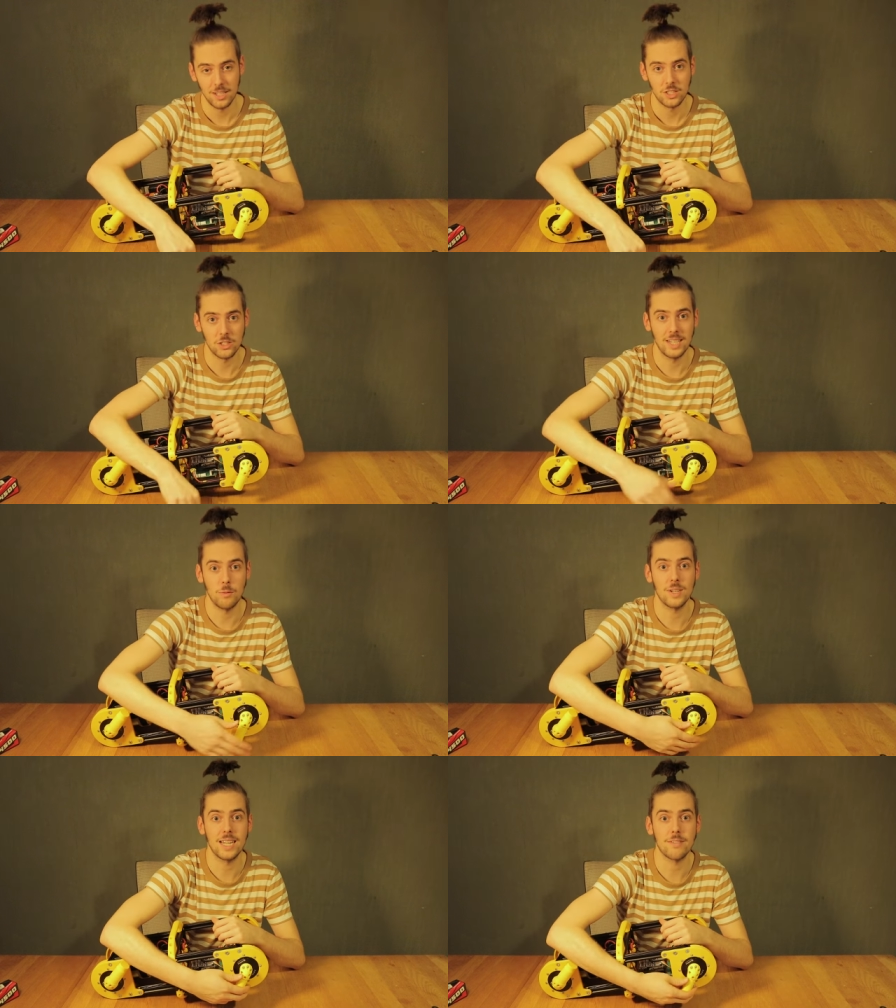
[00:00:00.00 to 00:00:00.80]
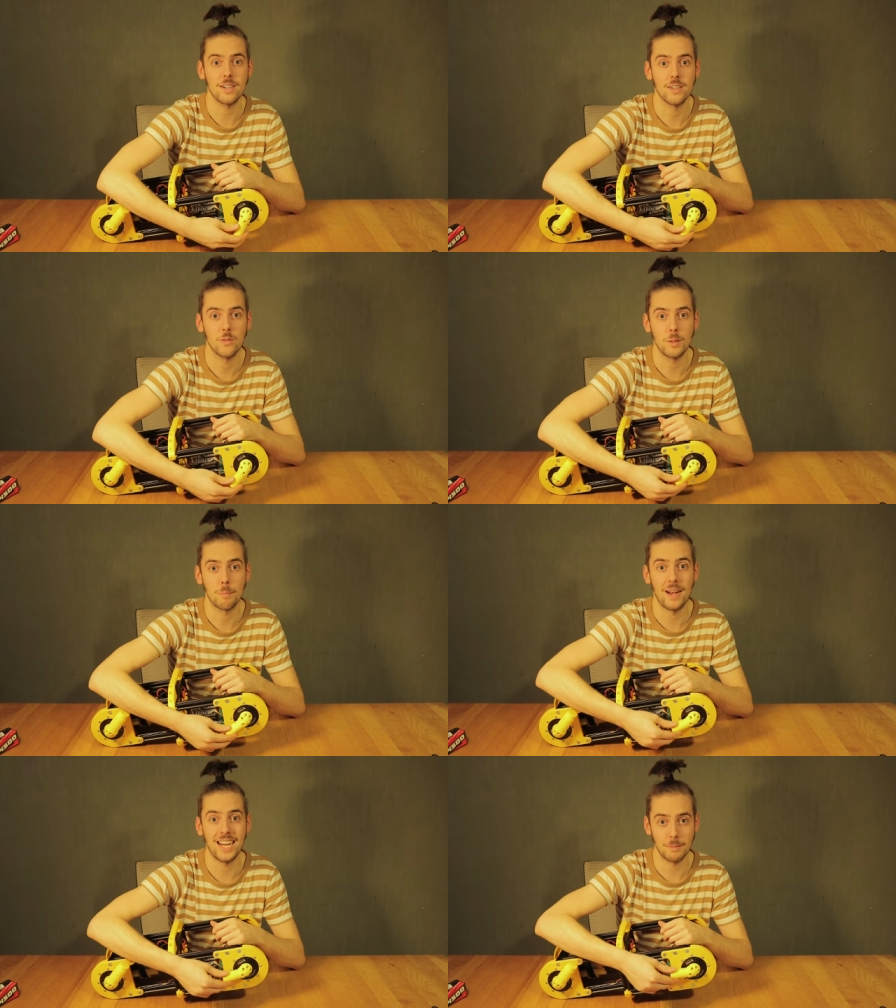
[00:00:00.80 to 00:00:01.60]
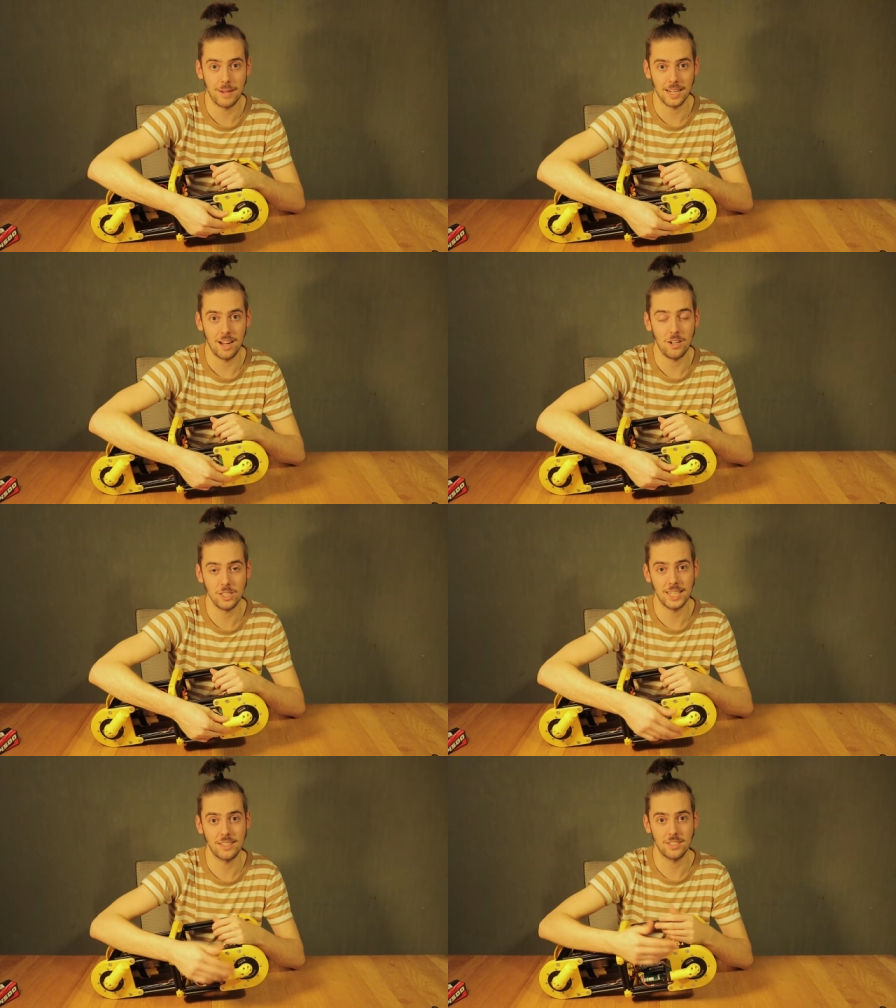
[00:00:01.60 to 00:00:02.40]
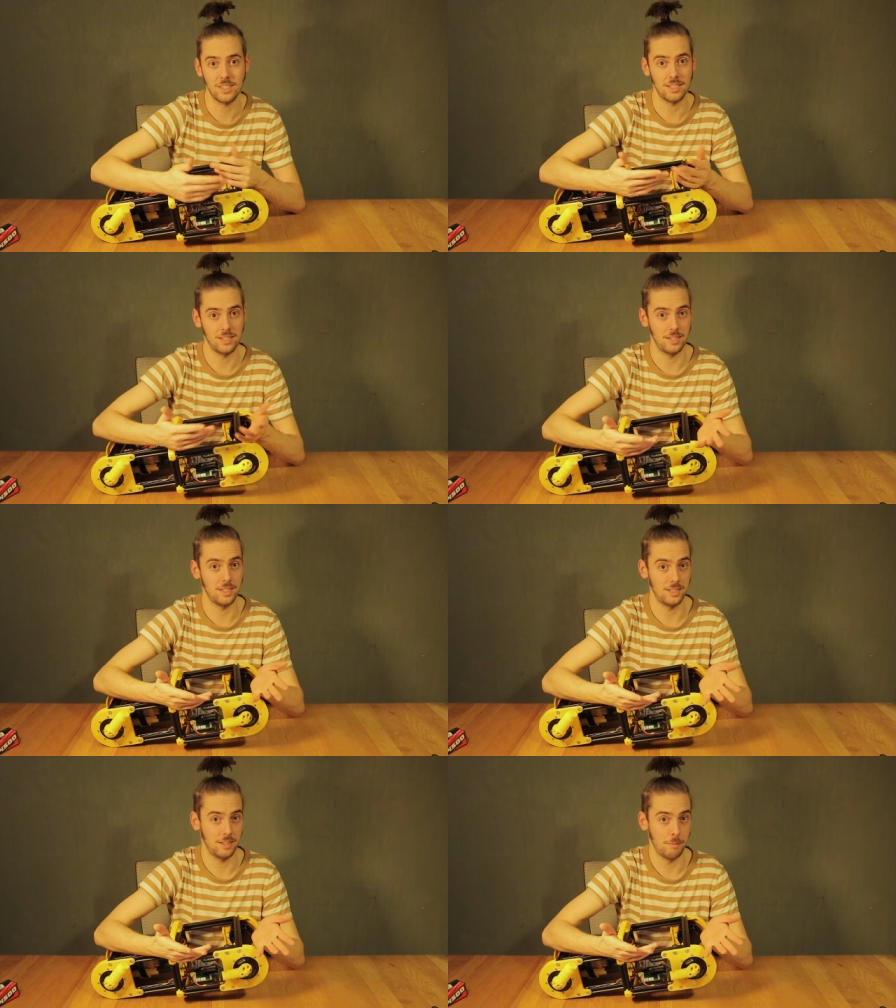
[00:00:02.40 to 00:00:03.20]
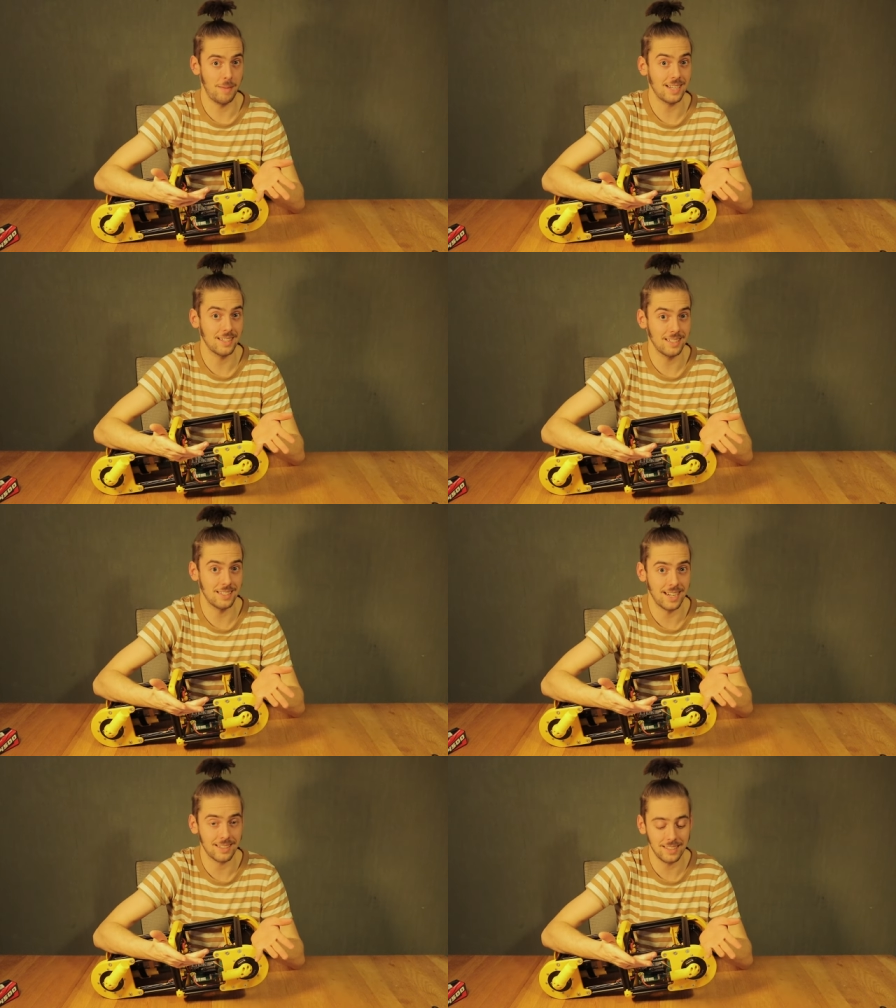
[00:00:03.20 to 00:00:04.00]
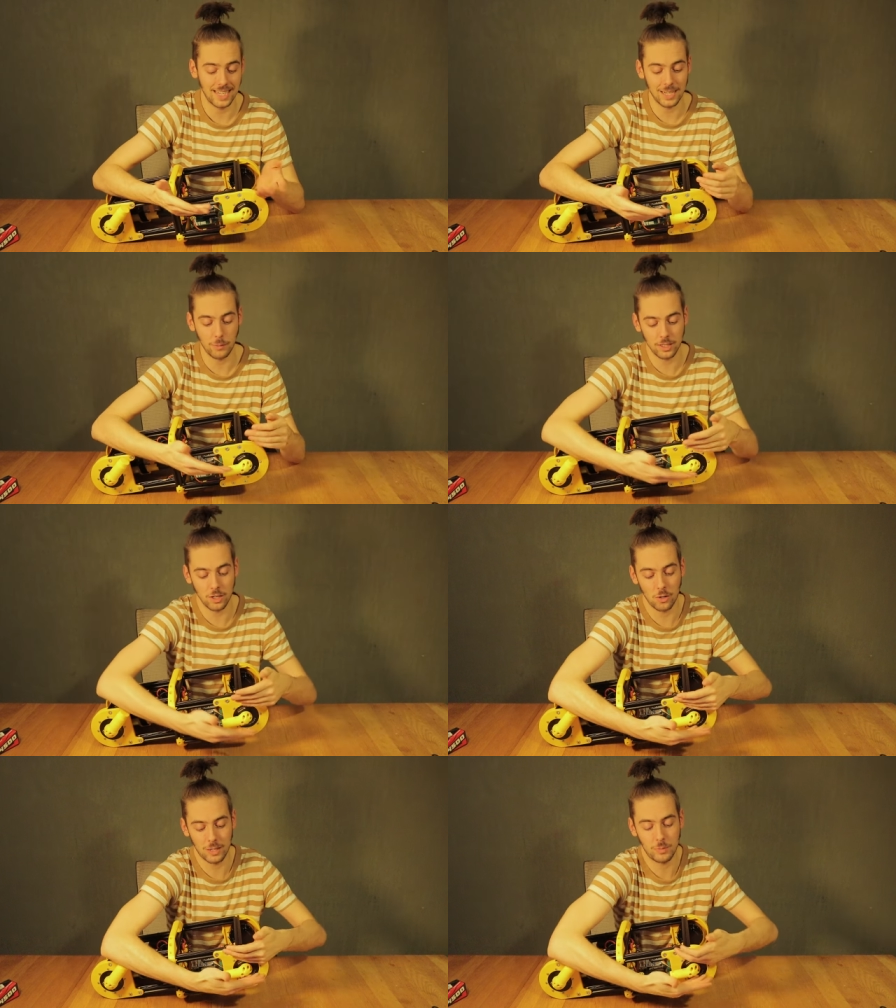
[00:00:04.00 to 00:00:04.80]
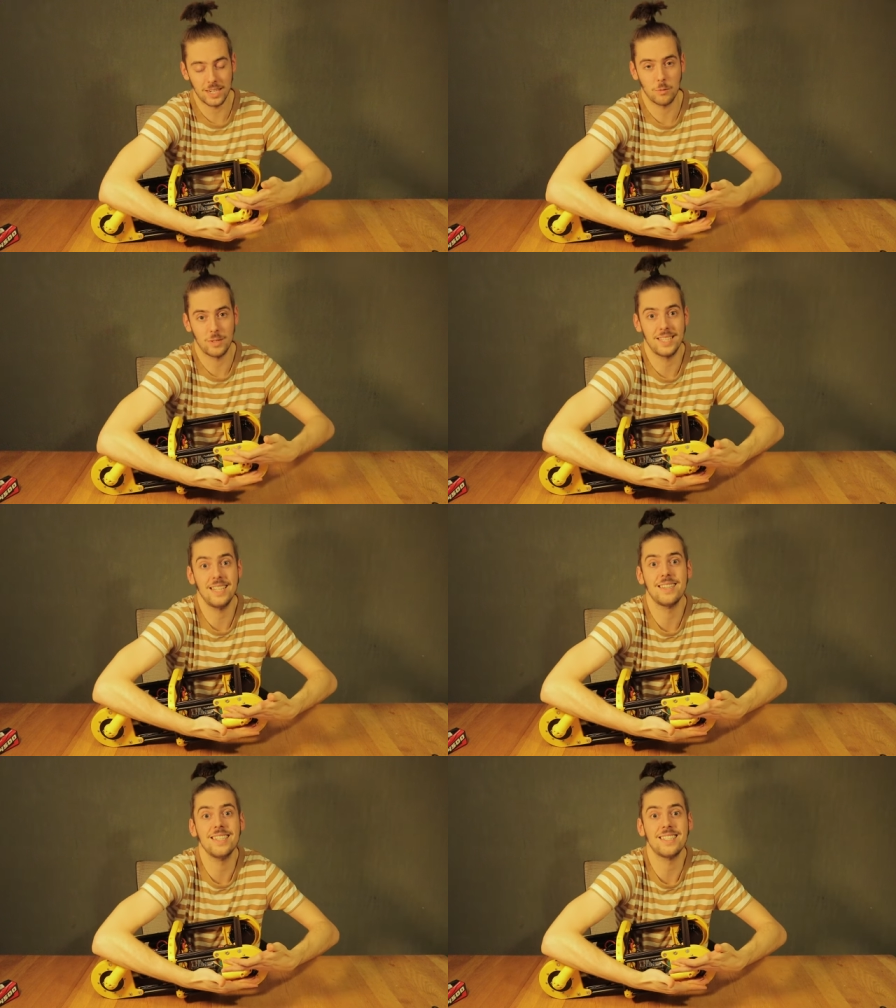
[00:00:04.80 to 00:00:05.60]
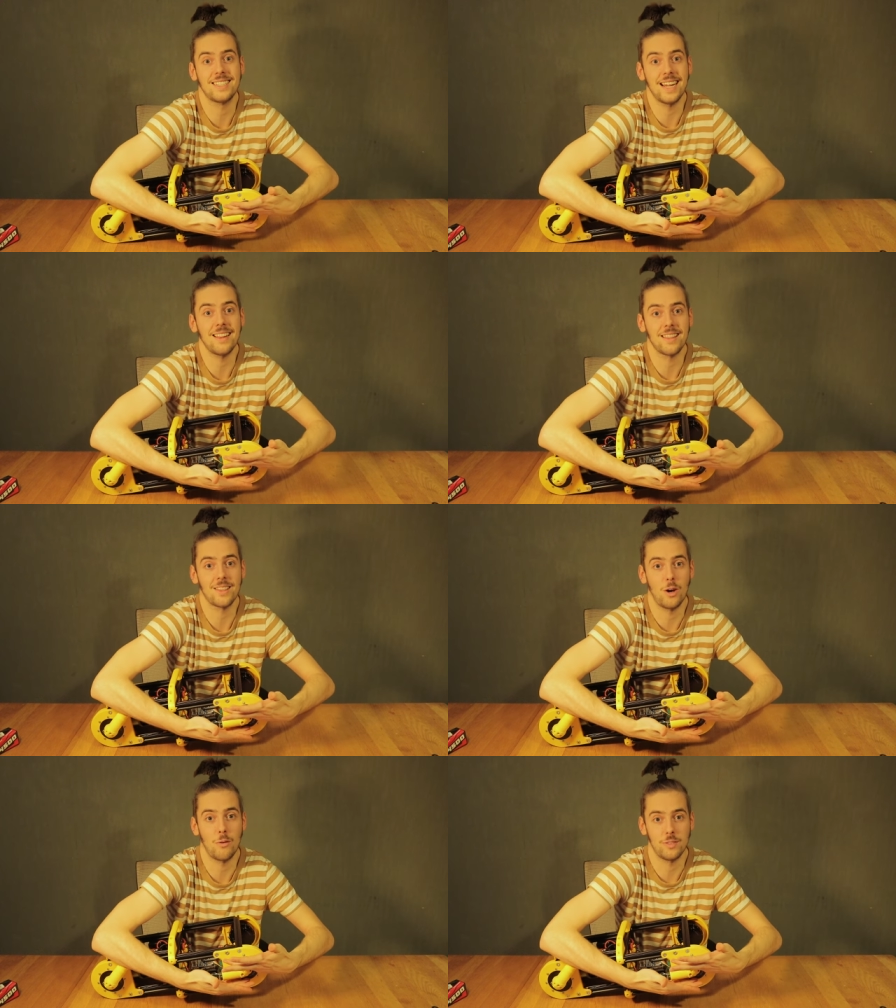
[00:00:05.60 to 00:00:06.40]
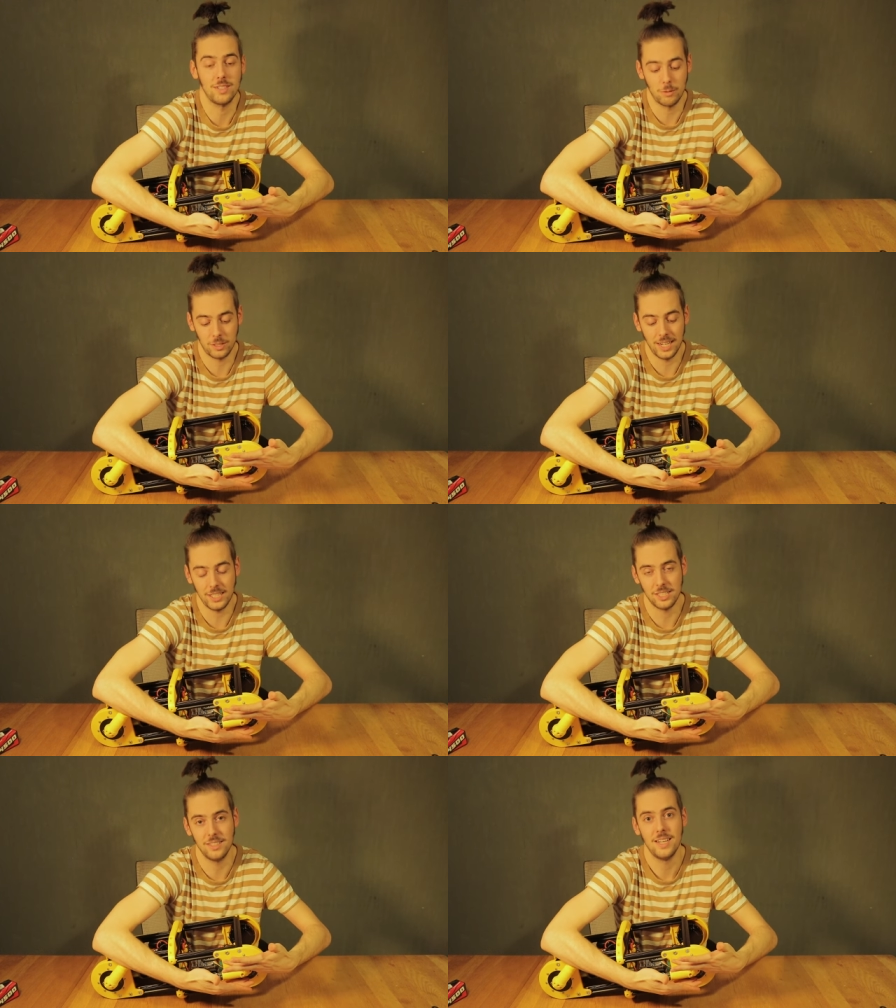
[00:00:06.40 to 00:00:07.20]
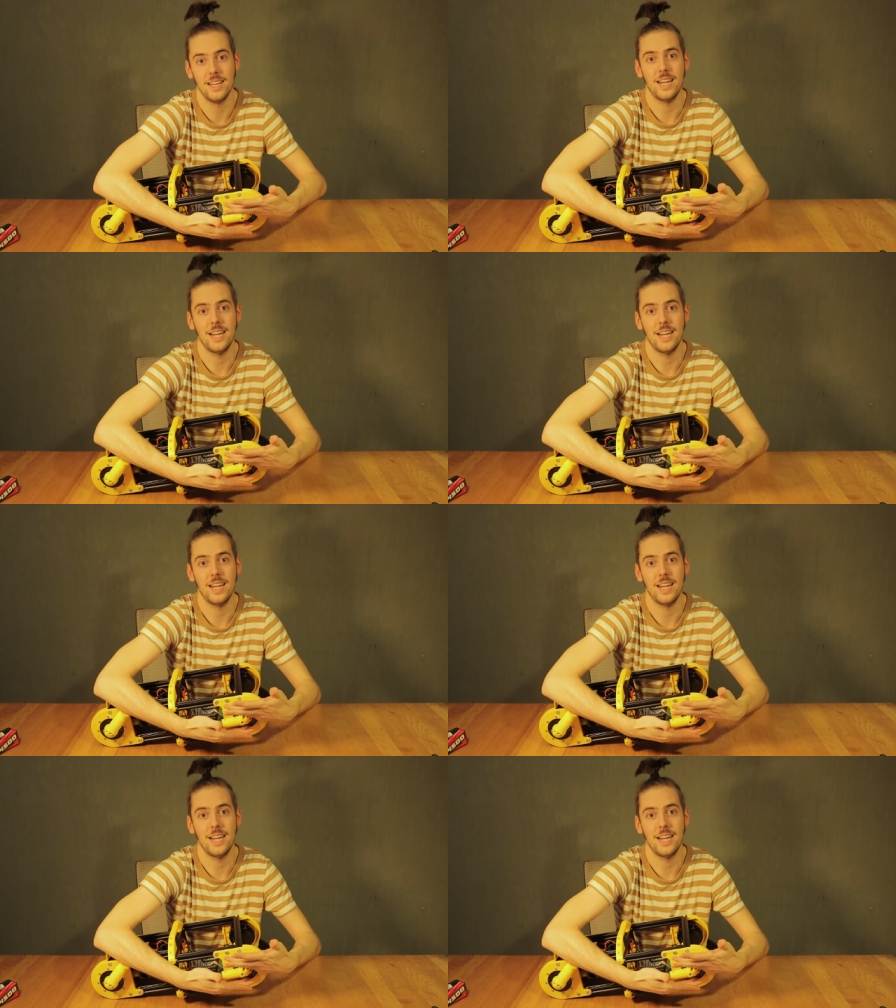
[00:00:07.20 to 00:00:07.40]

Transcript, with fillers: So then whenever we pass by the Hall sensor, uh, the magnet is detected and then we know that we are within this tenth of the rotation.